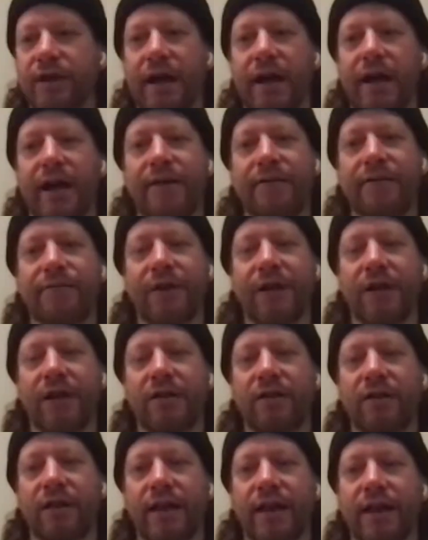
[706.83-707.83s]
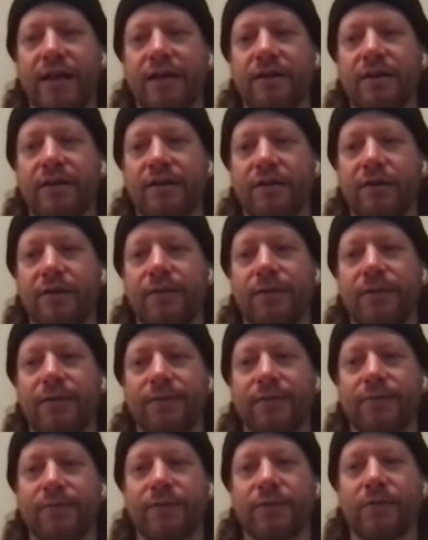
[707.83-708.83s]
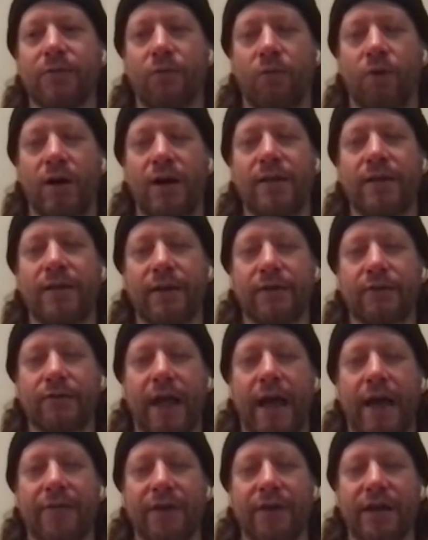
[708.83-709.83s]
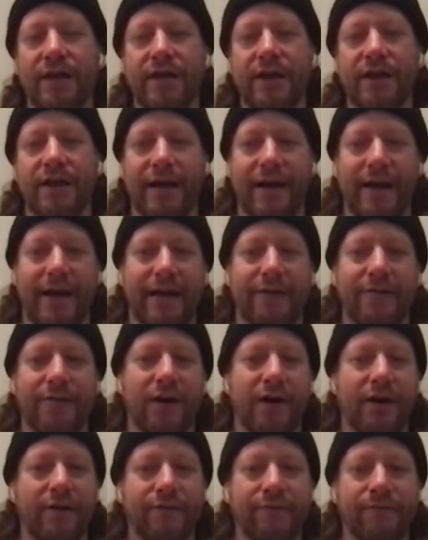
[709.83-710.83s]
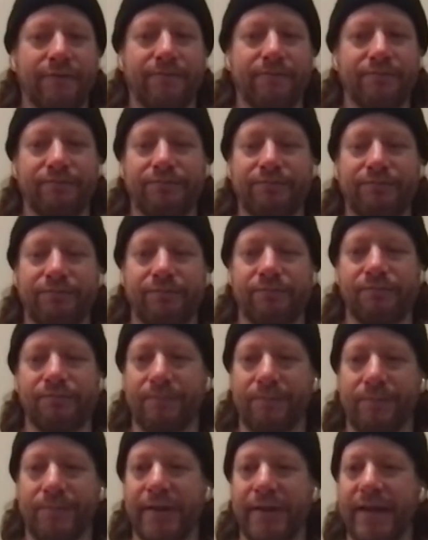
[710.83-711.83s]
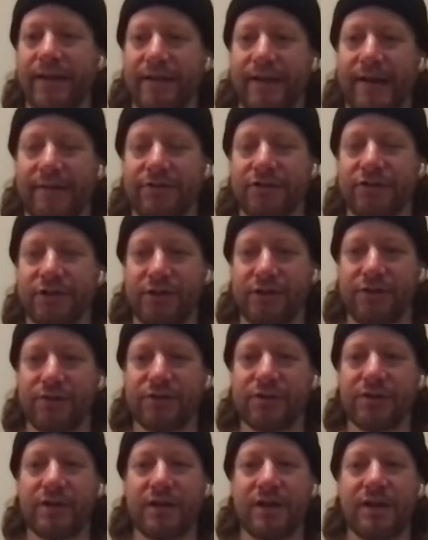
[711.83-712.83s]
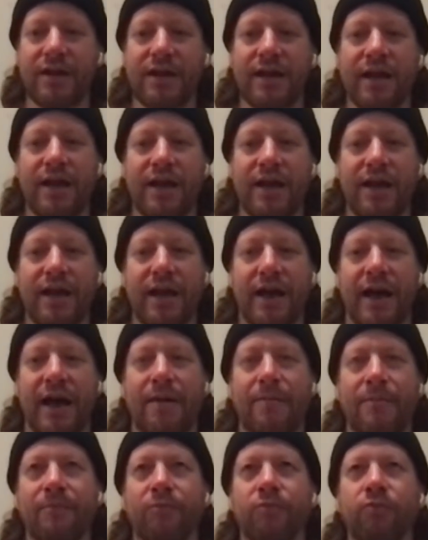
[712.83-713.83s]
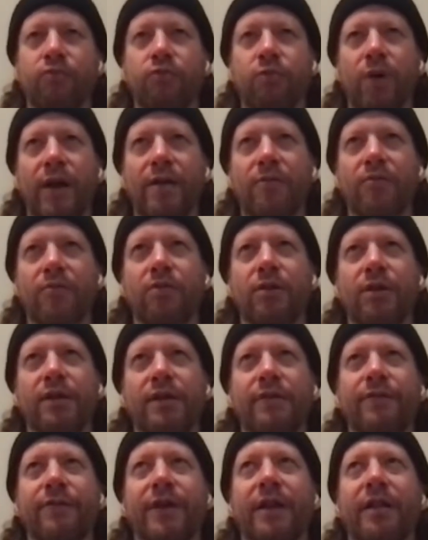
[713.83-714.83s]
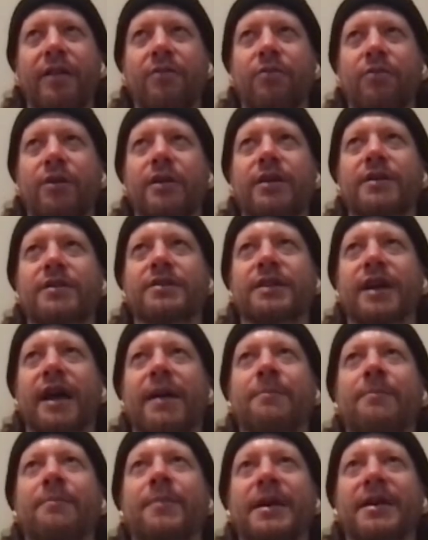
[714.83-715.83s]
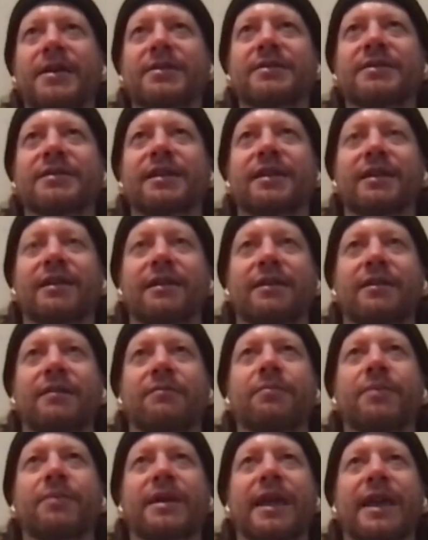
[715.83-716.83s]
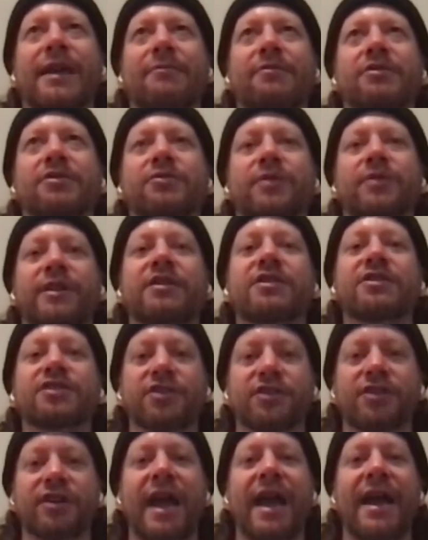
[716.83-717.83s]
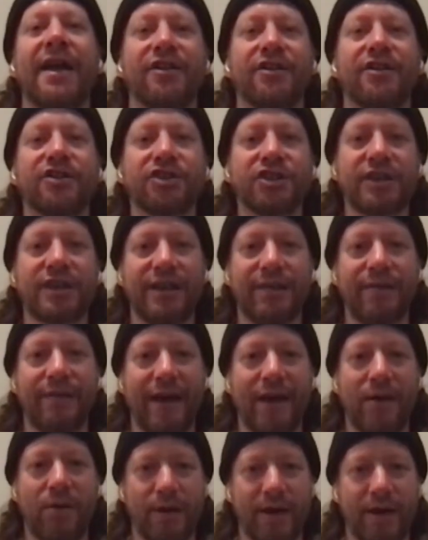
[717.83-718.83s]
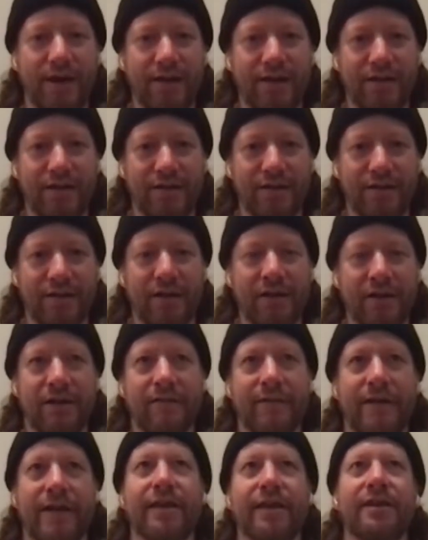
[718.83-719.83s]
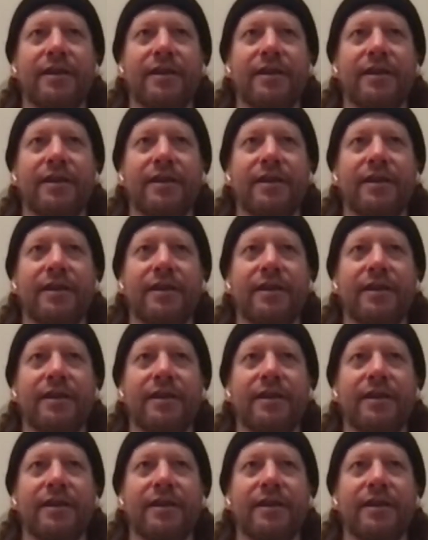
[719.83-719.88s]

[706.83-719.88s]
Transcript: I felt like like having a year and a half off playing live shows. What I really felt was I missed being able to exert energy in that way. Like